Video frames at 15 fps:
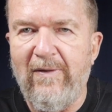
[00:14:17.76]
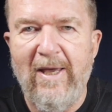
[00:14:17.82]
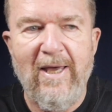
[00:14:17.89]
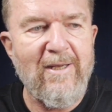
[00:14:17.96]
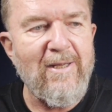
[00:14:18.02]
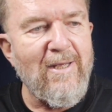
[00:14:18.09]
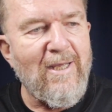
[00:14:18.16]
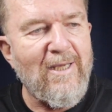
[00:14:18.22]

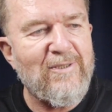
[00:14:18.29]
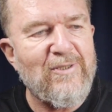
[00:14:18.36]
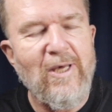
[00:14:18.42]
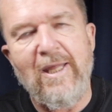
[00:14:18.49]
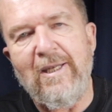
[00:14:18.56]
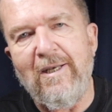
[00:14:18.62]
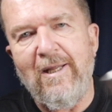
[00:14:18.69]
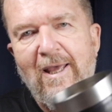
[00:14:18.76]
that.
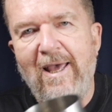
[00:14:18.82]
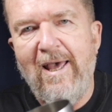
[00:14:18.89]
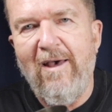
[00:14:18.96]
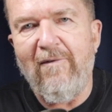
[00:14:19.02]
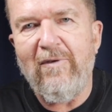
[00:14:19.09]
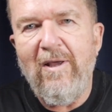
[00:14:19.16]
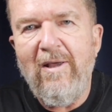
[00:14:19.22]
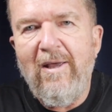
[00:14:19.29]
Excited to
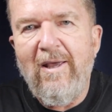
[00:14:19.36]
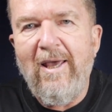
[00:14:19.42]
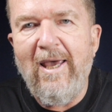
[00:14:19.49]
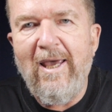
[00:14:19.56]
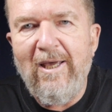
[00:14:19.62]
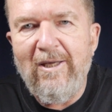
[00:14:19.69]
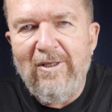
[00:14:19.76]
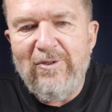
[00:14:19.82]
have
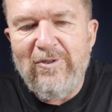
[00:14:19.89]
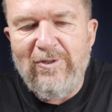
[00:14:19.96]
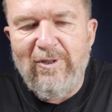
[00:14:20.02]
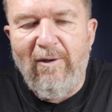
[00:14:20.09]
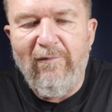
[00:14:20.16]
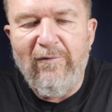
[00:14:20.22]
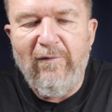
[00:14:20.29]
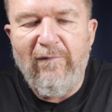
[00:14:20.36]
a
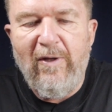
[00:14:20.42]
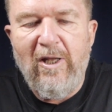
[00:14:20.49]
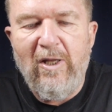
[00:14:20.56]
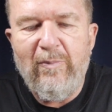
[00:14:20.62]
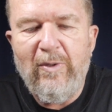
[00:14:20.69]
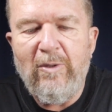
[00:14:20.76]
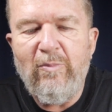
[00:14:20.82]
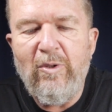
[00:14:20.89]

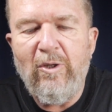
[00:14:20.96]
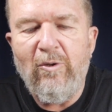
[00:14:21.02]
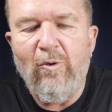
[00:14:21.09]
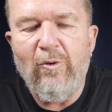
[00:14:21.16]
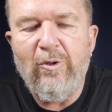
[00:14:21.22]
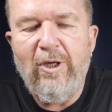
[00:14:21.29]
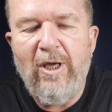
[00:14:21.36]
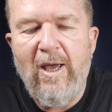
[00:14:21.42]
self-developing
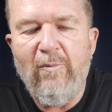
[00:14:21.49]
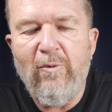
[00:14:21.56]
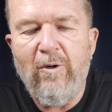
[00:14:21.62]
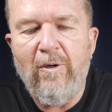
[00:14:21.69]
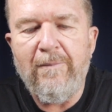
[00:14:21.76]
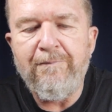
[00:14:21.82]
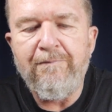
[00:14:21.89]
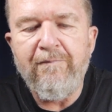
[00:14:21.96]
pinhole
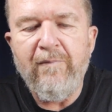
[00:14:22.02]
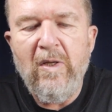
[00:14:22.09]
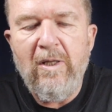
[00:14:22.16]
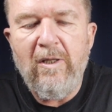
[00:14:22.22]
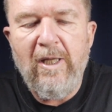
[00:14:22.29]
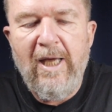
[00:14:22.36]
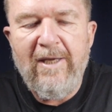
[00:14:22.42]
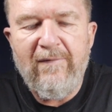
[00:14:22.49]
camera
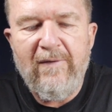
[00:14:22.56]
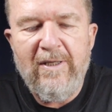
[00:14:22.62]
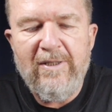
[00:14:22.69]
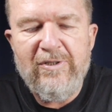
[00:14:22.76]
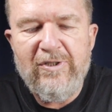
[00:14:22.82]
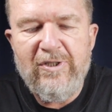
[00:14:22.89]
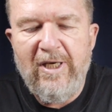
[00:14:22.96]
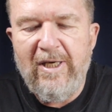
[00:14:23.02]
like
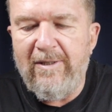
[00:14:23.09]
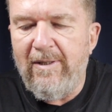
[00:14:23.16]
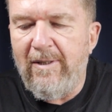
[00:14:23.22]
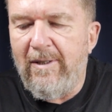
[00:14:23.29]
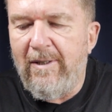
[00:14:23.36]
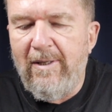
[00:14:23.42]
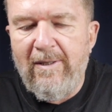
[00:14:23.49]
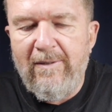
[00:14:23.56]
this that
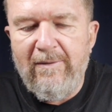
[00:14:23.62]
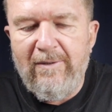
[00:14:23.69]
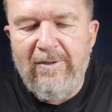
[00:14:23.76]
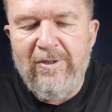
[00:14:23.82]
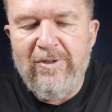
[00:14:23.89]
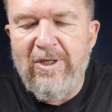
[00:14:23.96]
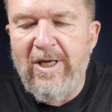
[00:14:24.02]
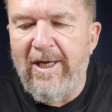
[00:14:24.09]

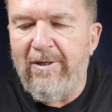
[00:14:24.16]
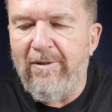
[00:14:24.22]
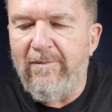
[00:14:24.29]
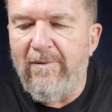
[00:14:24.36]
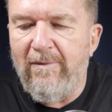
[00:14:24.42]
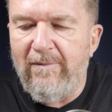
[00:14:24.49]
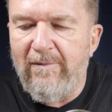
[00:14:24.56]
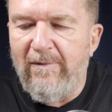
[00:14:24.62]
can take
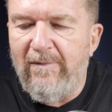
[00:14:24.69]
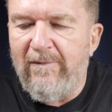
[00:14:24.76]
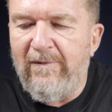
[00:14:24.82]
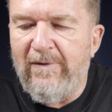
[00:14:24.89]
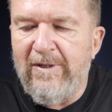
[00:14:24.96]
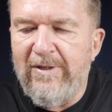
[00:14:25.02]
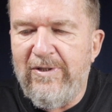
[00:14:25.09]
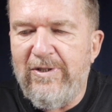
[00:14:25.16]

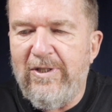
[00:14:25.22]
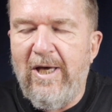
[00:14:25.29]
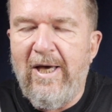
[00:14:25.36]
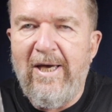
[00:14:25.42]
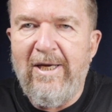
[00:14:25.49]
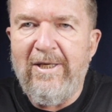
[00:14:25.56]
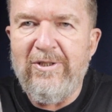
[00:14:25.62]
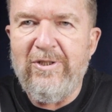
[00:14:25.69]
this
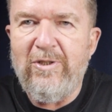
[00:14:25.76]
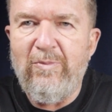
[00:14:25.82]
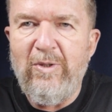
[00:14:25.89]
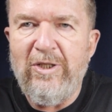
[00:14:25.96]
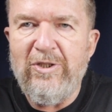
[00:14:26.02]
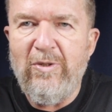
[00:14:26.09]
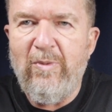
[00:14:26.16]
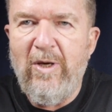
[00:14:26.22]
size
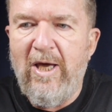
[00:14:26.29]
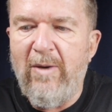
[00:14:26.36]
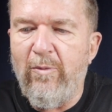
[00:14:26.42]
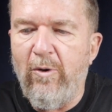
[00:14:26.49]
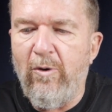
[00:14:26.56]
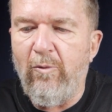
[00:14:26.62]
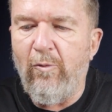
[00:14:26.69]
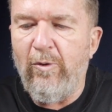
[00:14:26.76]
piece of
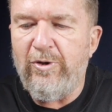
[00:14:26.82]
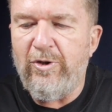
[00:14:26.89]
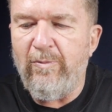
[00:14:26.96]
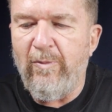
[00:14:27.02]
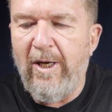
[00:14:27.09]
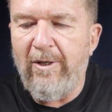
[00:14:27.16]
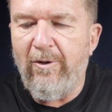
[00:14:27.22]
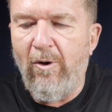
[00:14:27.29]
paper, what you
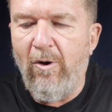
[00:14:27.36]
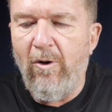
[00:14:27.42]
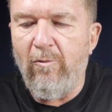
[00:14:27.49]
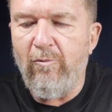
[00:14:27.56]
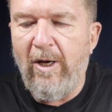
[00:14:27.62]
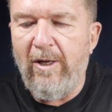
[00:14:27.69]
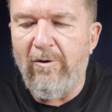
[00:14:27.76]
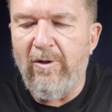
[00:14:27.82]
might
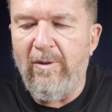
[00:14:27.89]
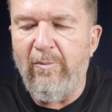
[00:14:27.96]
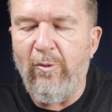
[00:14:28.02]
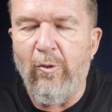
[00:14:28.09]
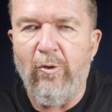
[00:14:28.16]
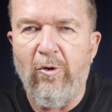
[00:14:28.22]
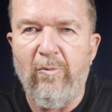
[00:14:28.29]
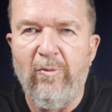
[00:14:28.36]
call right on the
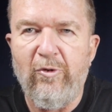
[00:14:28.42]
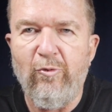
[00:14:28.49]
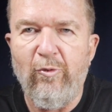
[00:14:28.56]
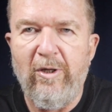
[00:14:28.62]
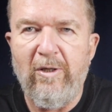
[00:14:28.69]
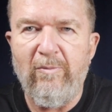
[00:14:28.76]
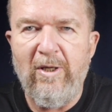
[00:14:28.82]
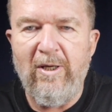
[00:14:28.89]
border
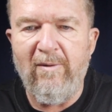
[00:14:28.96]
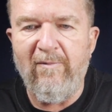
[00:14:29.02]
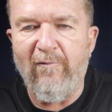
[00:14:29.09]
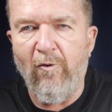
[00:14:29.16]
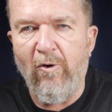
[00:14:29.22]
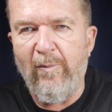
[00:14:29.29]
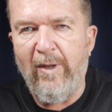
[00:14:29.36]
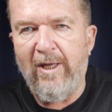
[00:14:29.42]
between medium
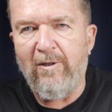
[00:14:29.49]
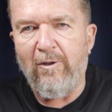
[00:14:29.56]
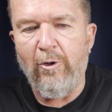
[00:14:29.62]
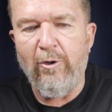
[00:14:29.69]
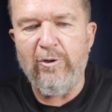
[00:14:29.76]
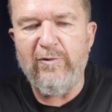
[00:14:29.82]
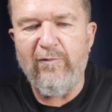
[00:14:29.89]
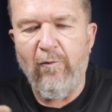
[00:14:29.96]
format and
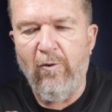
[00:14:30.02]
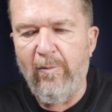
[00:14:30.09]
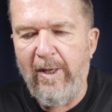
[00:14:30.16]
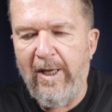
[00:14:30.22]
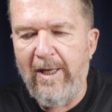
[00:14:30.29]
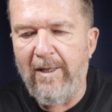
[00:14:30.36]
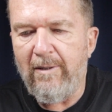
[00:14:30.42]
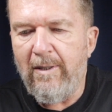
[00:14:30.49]
large
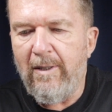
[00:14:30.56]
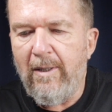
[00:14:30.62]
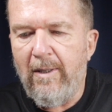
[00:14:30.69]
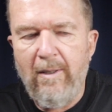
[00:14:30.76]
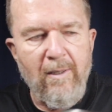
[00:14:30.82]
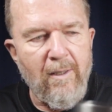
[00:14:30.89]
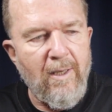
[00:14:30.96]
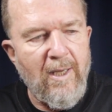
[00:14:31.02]
format.
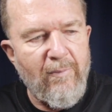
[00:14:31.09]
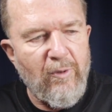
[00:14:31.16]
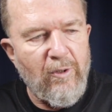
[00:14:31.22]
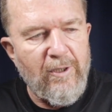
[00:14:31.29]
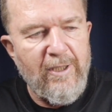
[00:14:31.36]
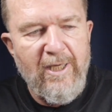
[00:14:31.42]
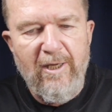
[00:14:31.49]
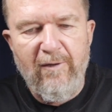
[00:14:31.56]
I
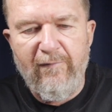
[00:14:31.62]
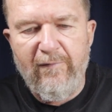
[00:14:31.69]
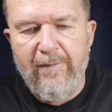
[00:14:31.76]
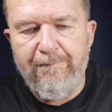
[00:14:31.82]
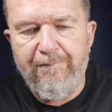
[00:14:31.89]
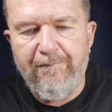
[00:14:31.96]
believe